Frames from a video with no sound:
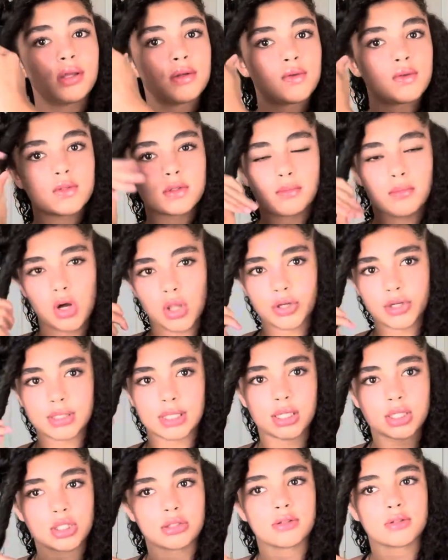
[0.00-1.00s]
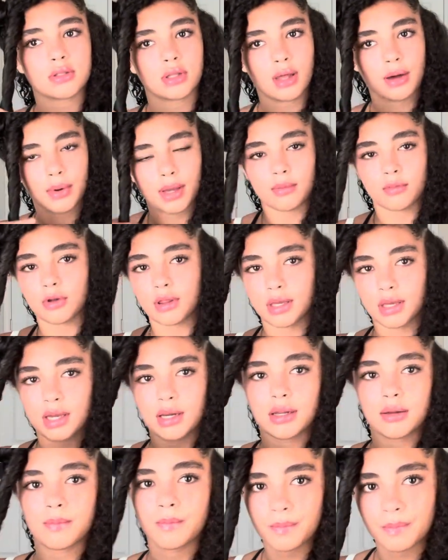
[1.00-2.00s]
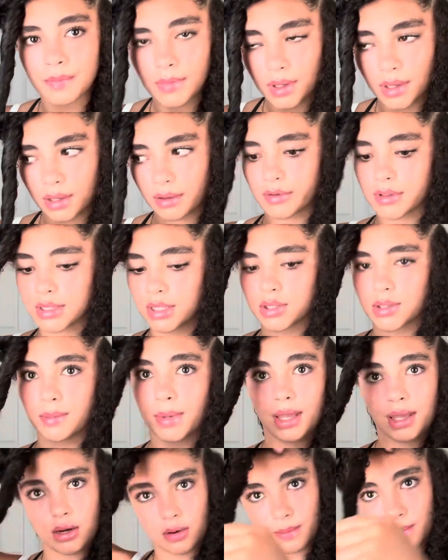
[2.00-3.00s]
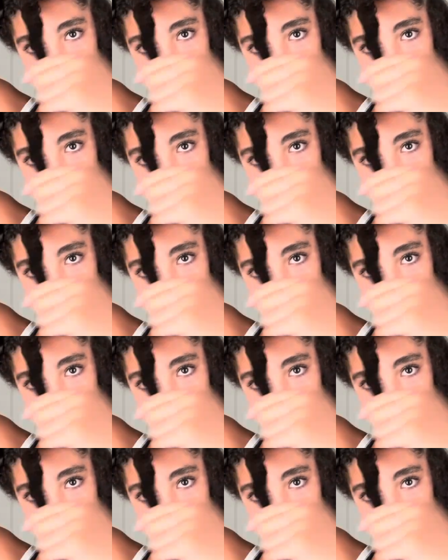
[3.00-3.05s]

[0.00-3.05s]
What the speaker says: smaller sections so that way I'm really getting like every section of my hair.